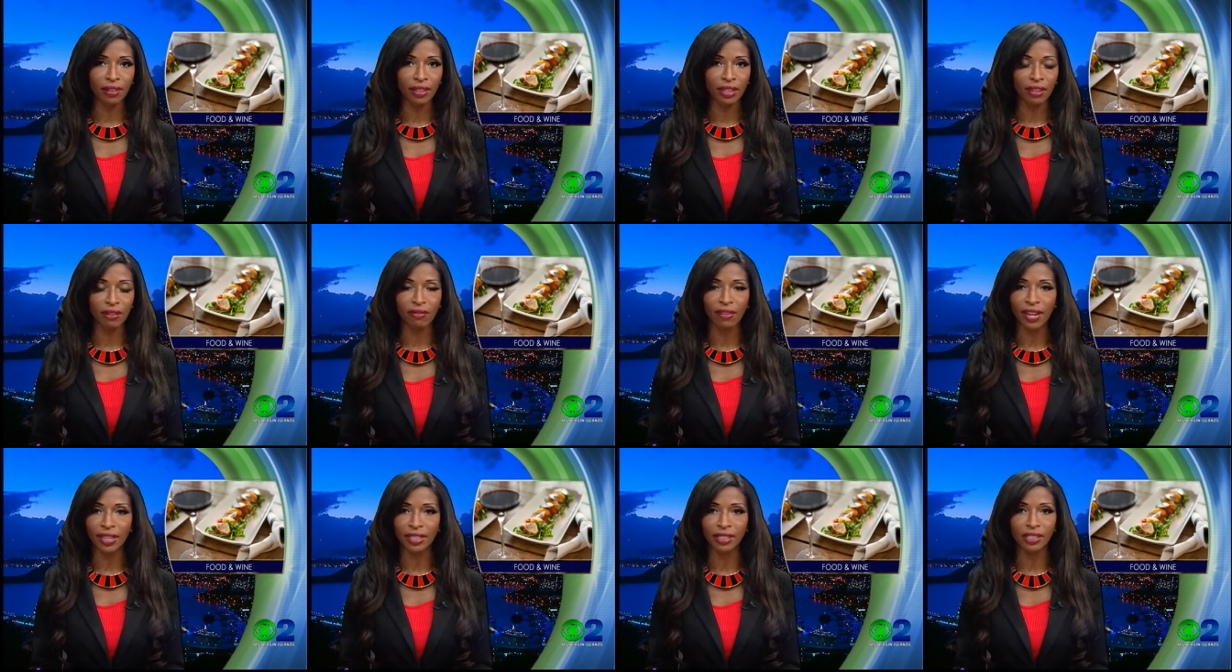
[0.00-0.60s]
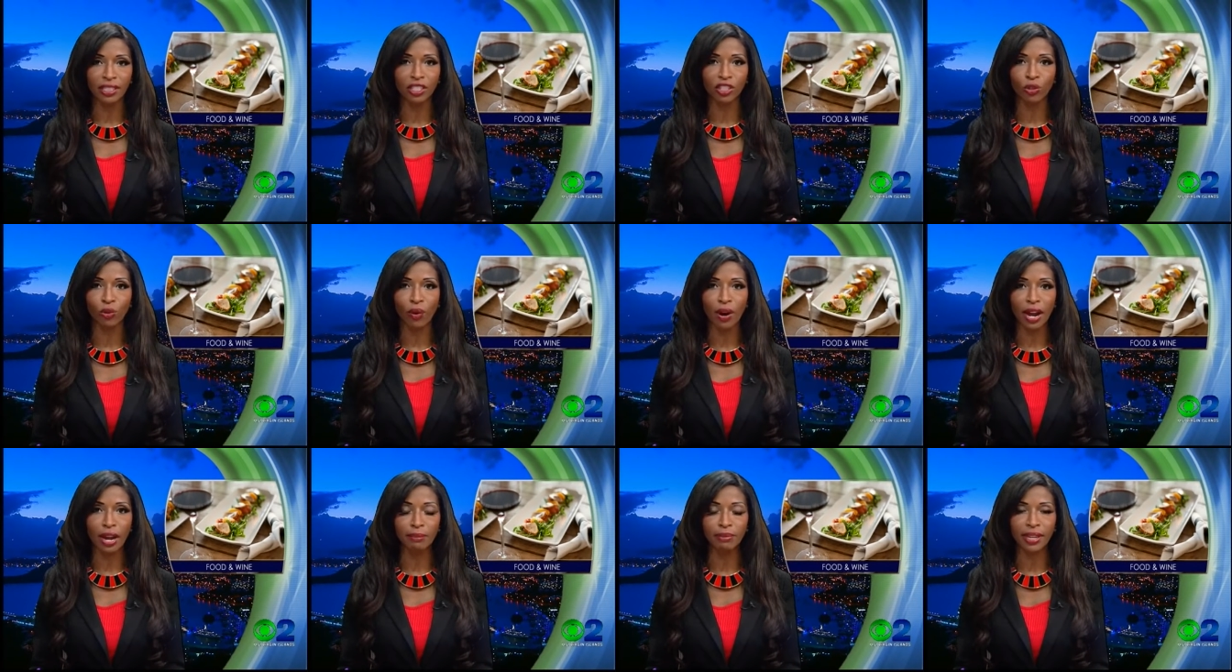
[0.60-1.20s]
The event is
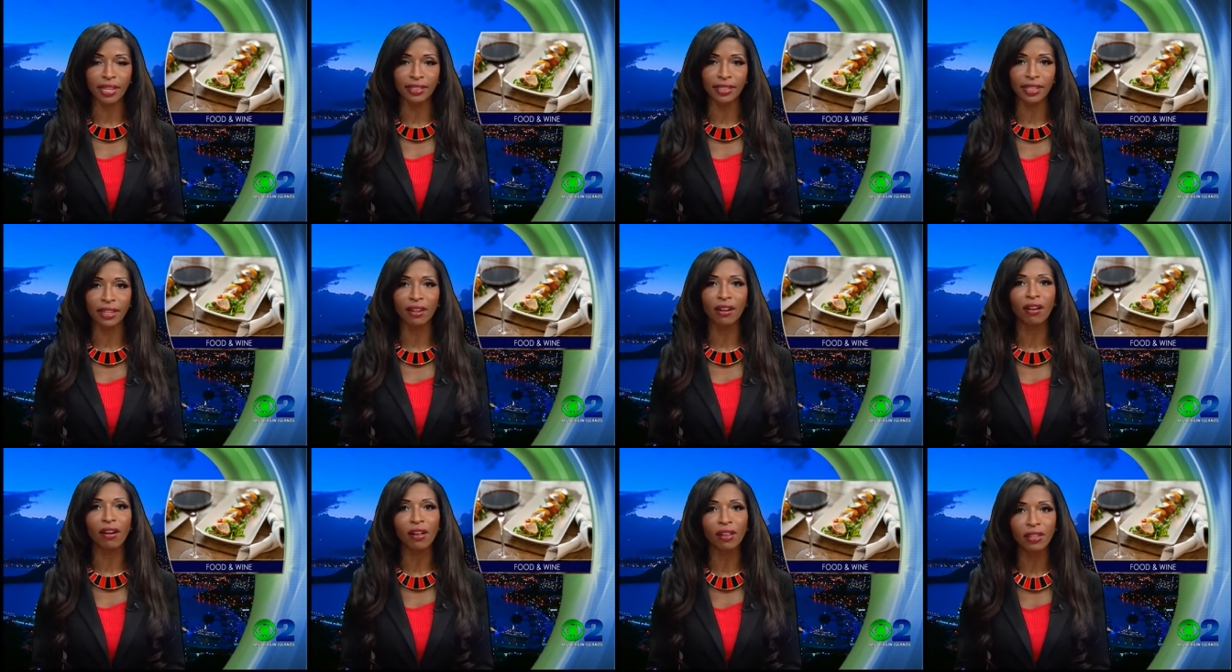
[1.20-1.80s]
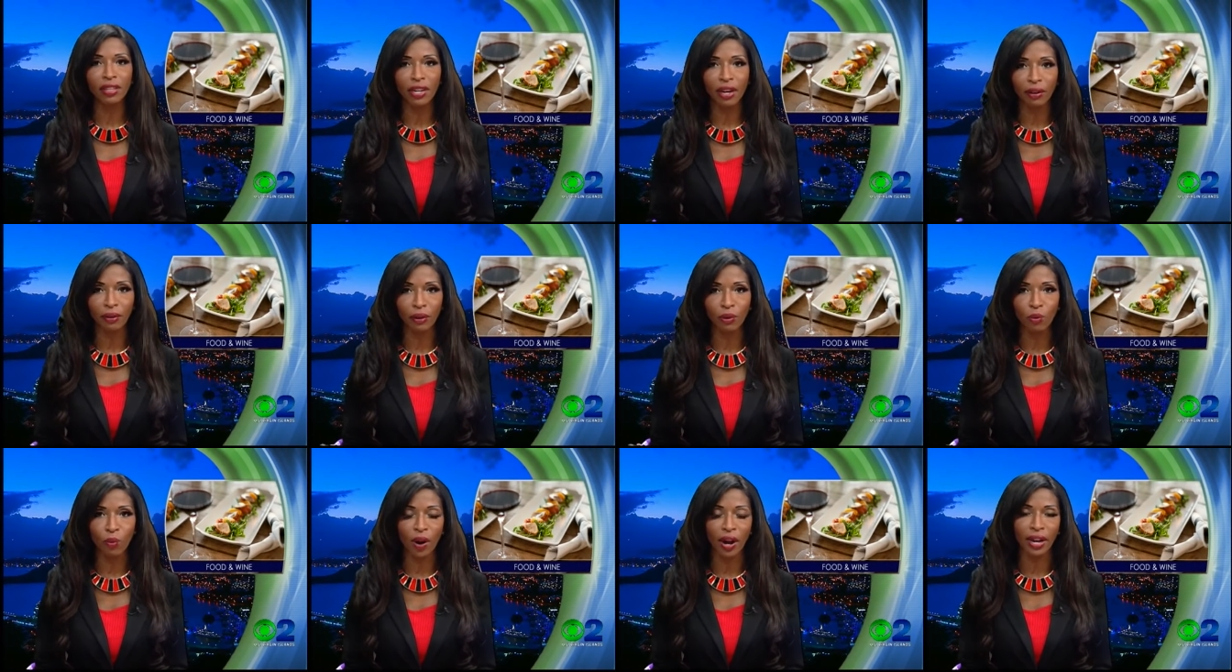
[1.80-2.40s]
described as a
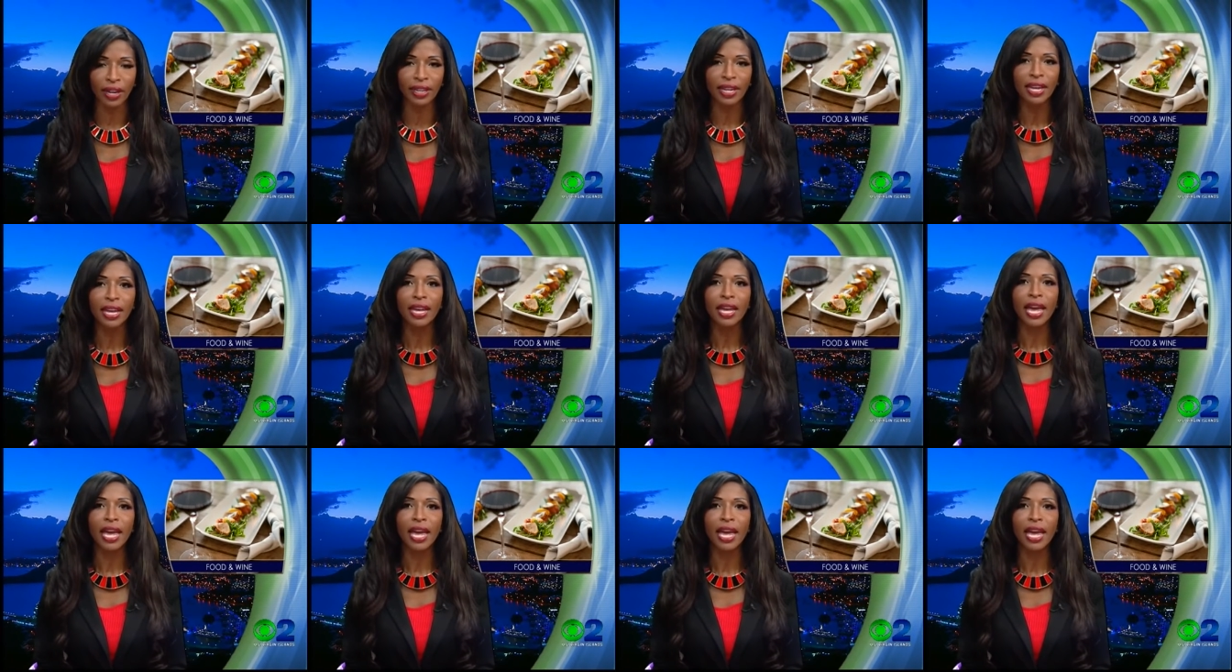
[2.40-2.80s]
culinary wine